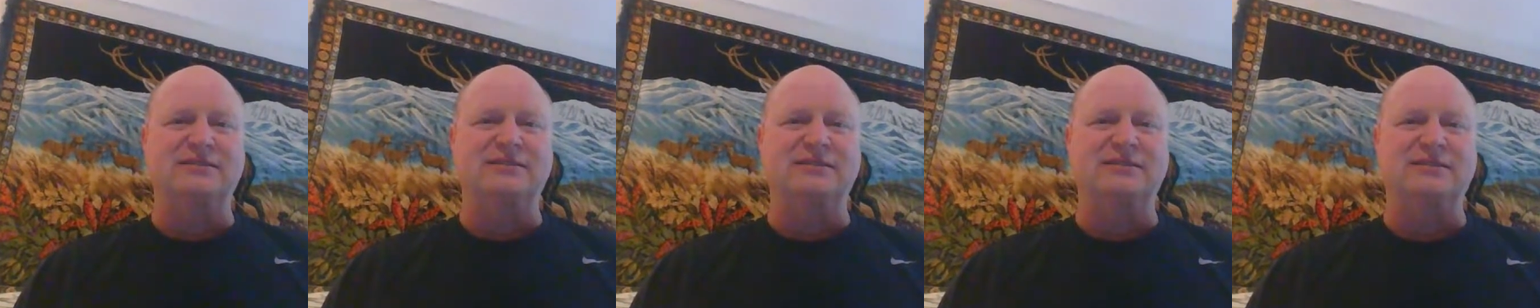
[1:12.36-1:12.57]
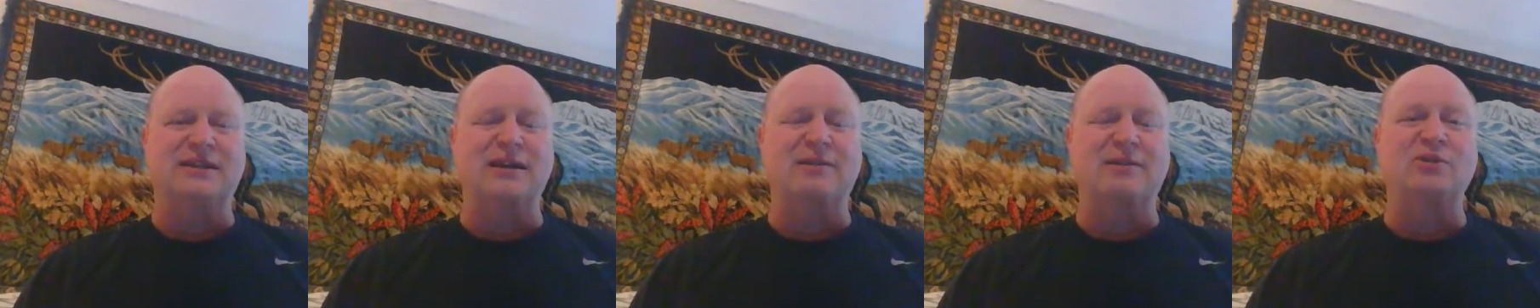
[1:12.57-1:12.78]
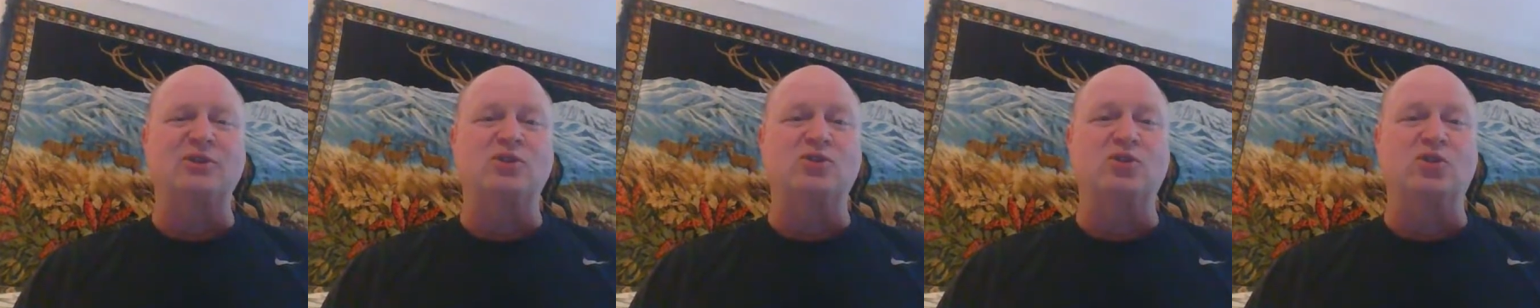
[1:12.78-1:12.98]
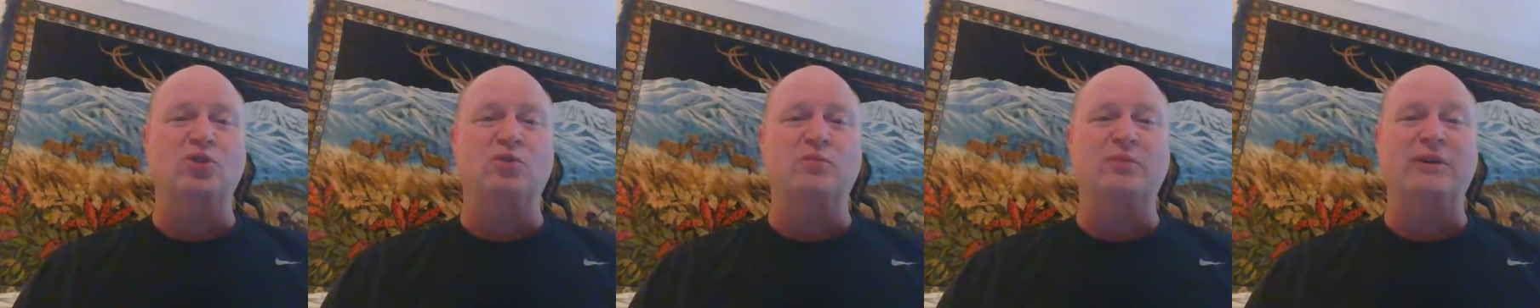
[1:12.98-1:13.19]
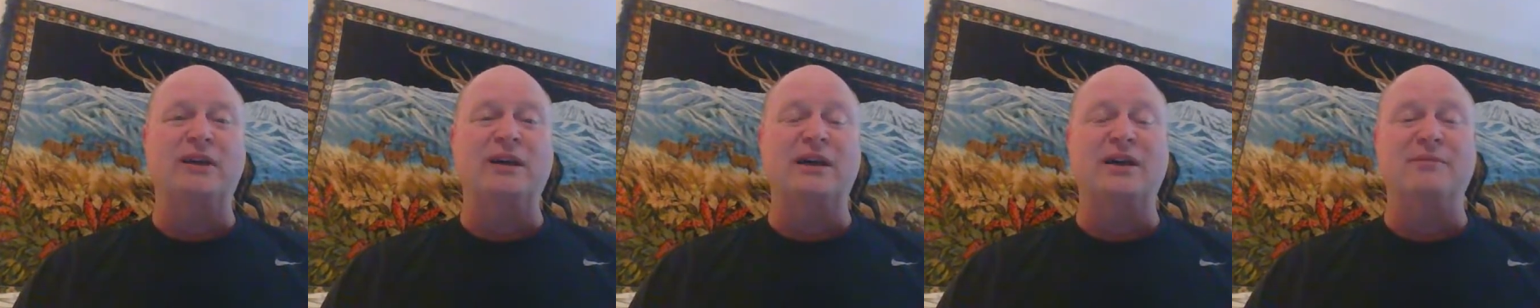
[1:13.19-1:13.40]
coming to
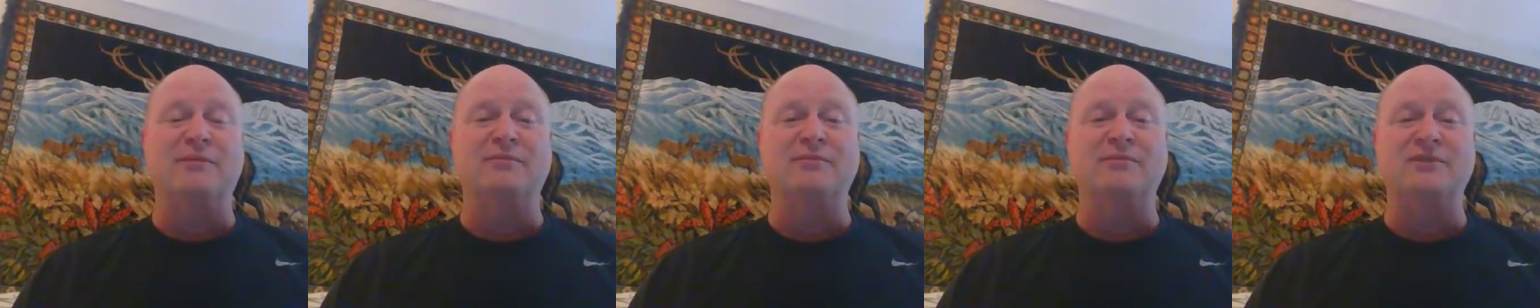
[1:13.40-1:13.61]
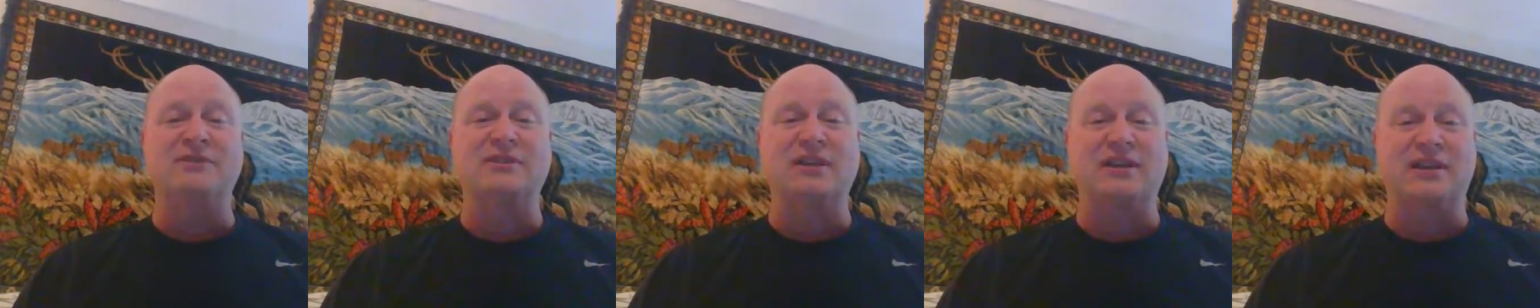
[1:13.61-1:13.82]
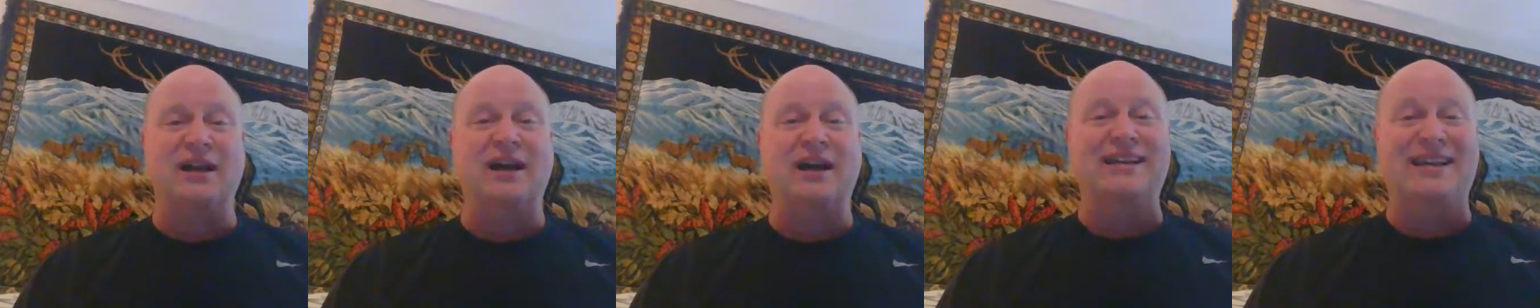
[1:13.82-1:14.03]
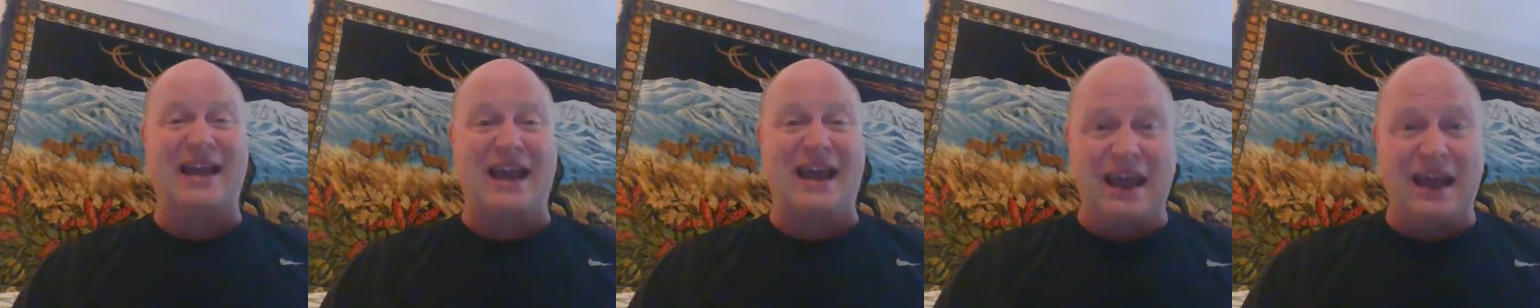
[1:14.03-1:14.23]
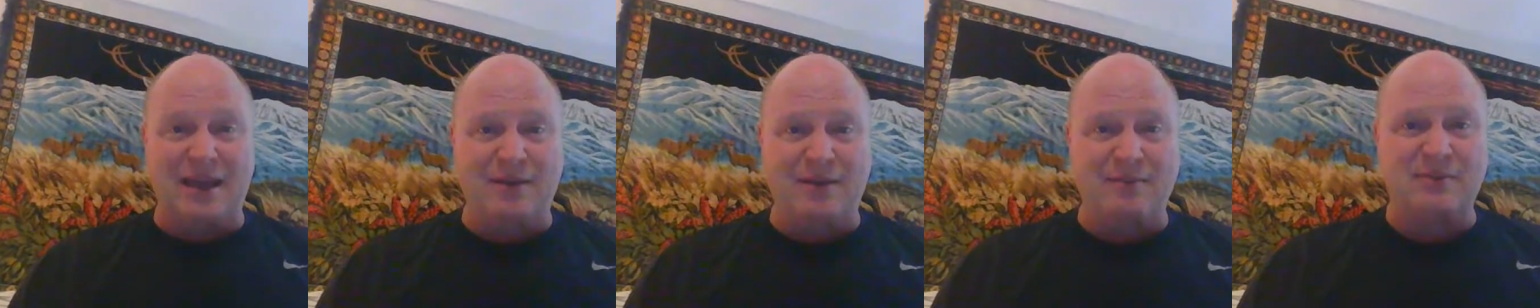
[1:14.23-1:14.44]
school becomes a
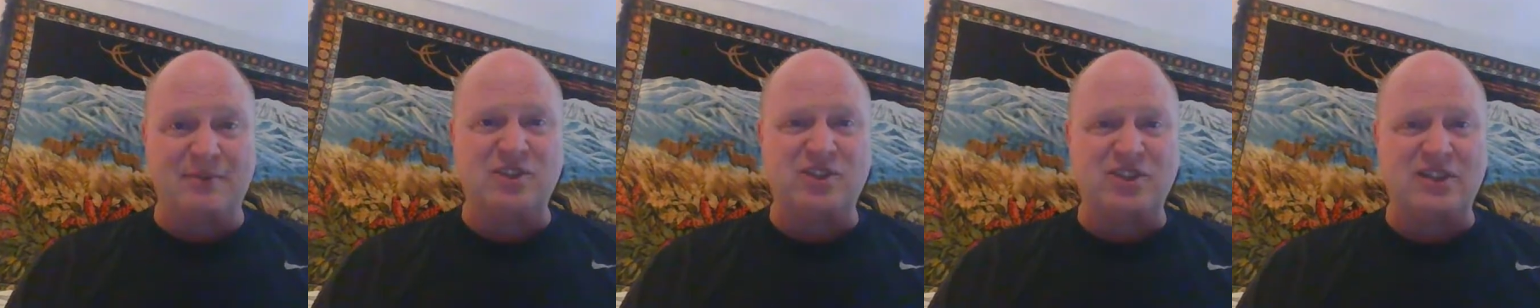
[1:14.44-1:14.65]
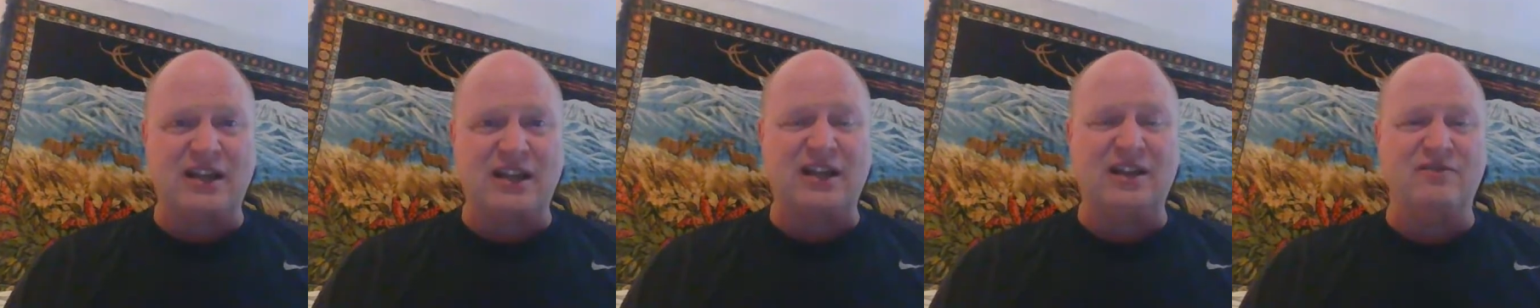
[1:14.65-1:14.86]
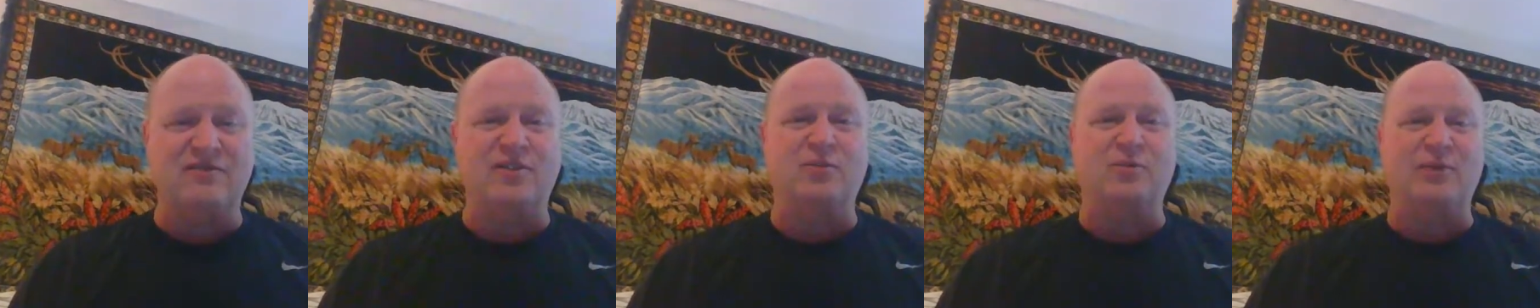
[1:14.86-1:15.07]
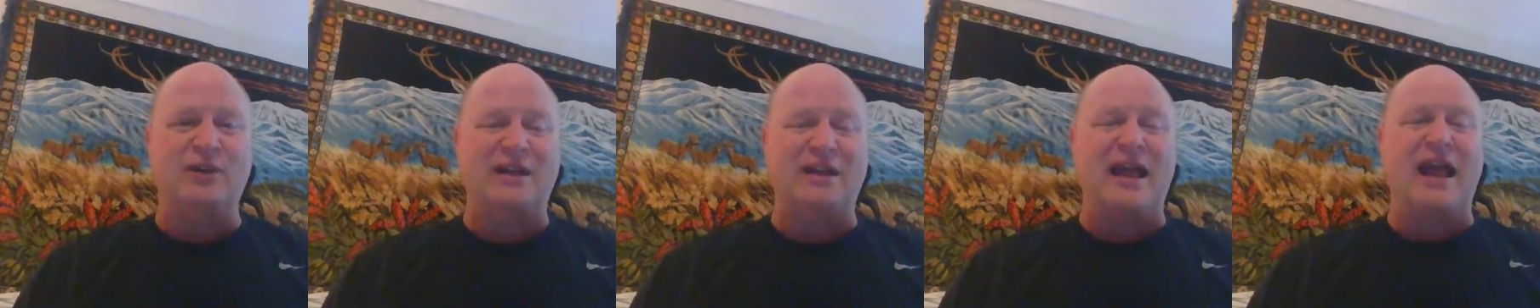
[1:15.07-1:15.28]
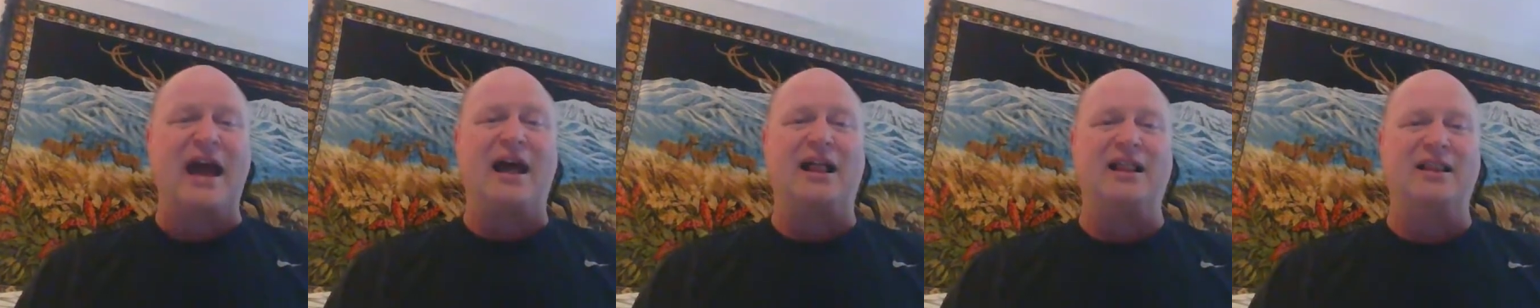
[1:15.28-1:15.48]
game instead of a
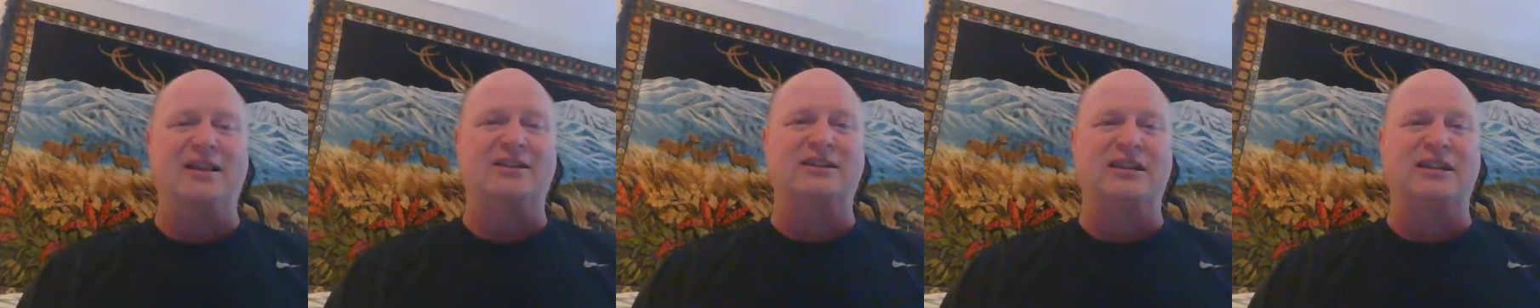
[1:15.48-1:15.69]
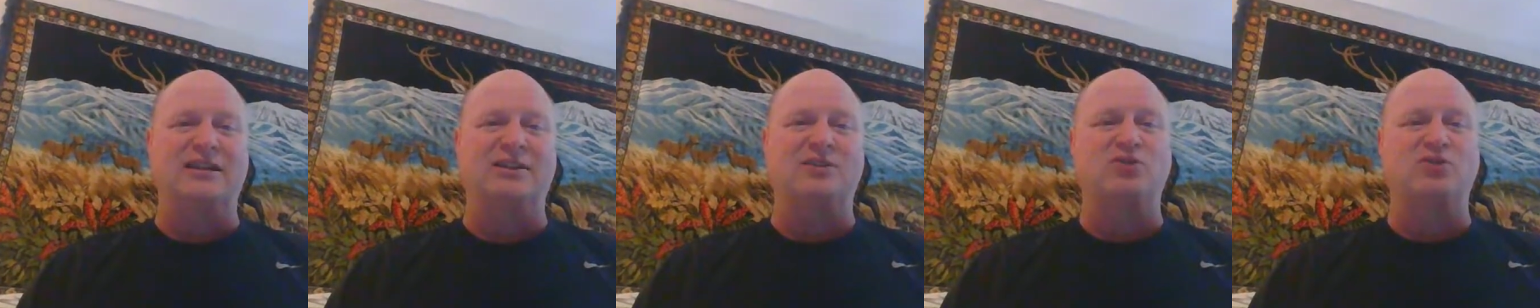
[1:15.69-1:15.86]
reality,